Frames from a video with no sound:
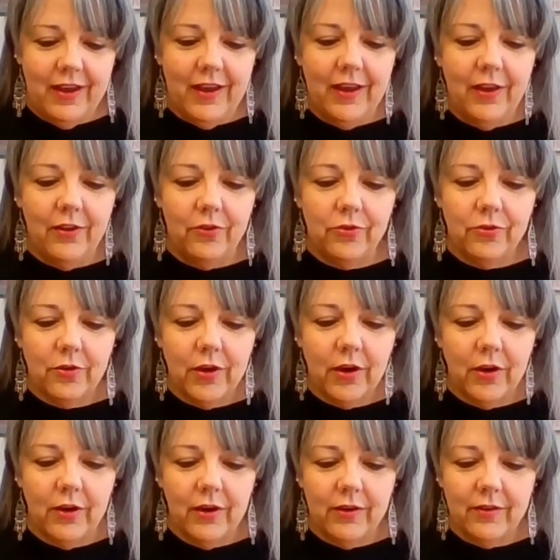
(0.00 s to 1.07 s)
And
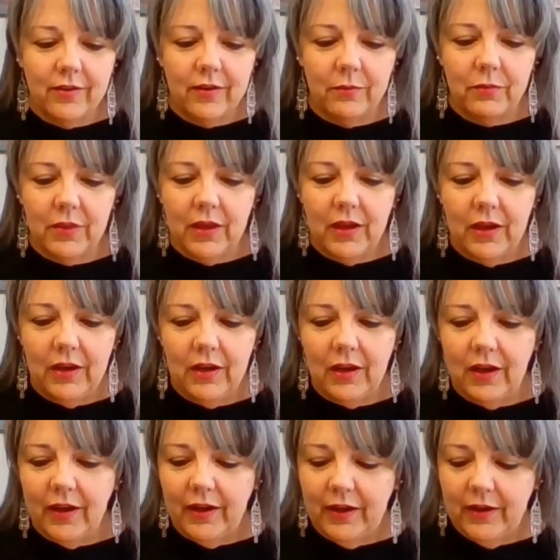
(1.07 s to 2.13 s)
string art is
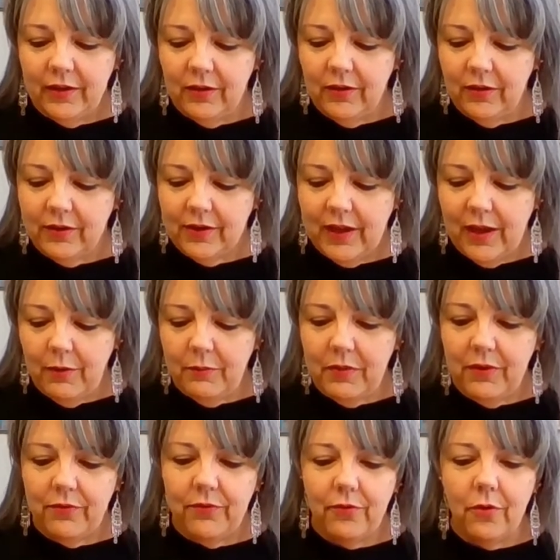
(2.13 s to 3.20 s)
something I had looked at
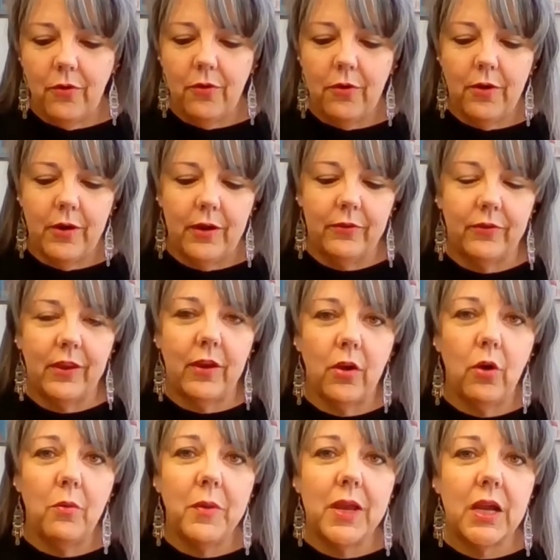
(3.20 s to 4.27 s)
before, and I was like,
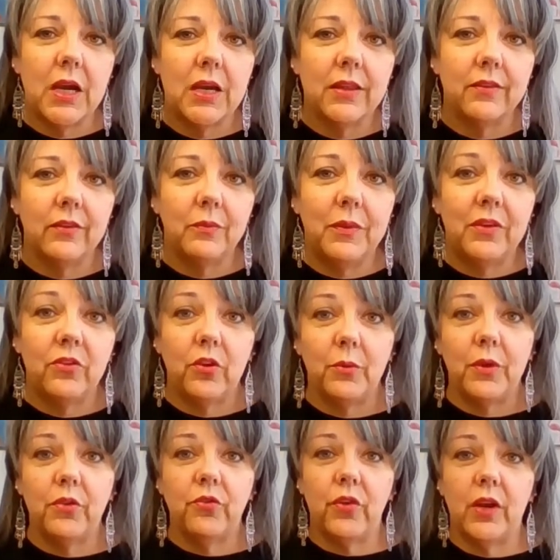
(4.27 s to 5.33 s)
oh my god, this would be
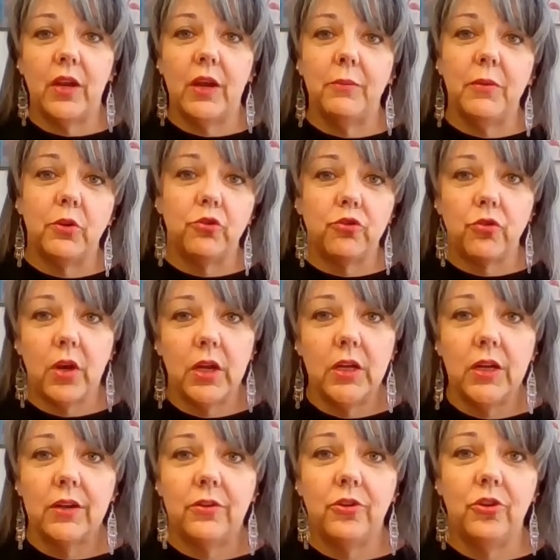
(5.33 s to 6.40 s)
so much fun. I'm going to try
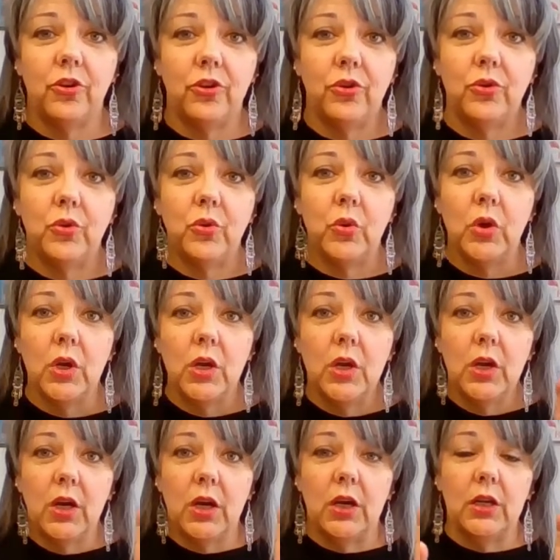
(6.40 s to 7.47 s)
not to do
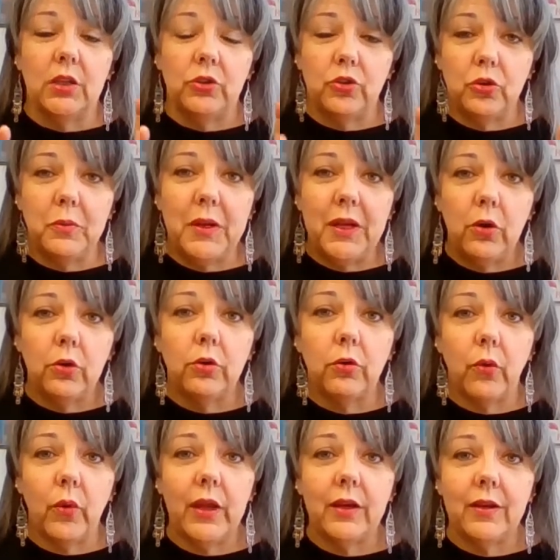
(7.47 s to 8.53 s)
uh, too many
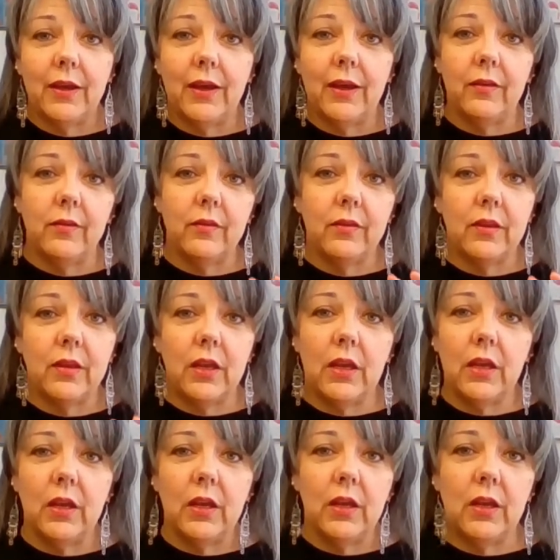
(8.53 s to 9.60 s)
earthquake tests.
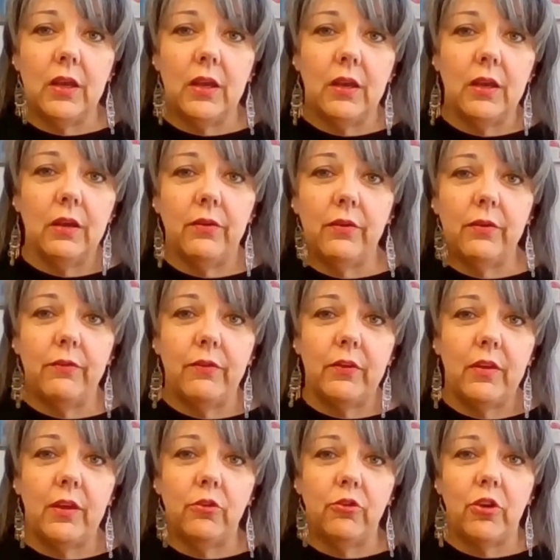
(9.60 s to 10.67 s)
If you
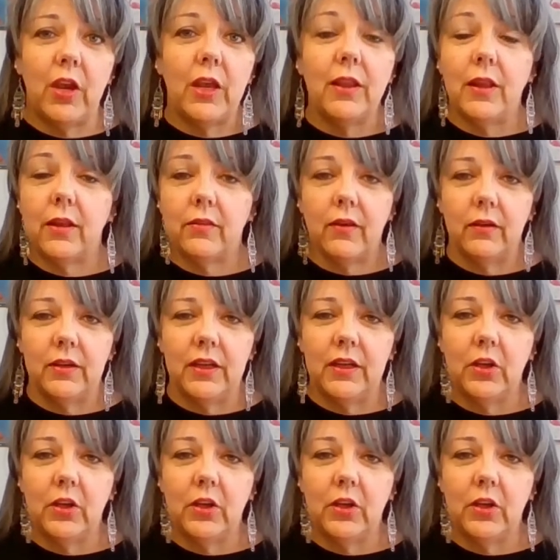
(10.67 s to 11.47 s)
see it shaking, that's all.